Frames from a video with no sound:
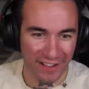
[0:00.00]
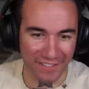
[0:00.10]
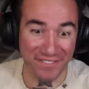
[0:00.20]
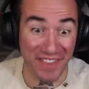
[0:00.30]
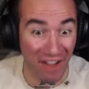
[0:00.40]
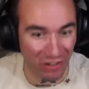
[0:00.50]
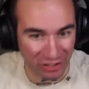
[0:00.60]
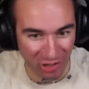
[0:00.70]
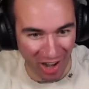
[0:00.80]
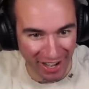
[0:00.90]
I'll never
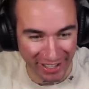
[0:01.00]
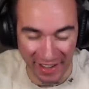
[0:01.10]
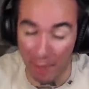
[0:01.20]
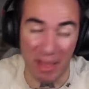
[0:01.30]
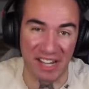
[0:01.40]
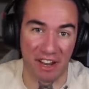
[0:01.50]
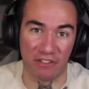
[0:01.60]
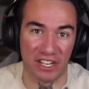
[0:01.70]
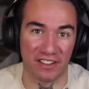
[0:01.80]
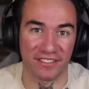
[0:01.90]
cry again. I bet he
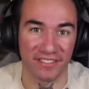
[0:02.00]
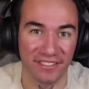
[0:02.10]
never did.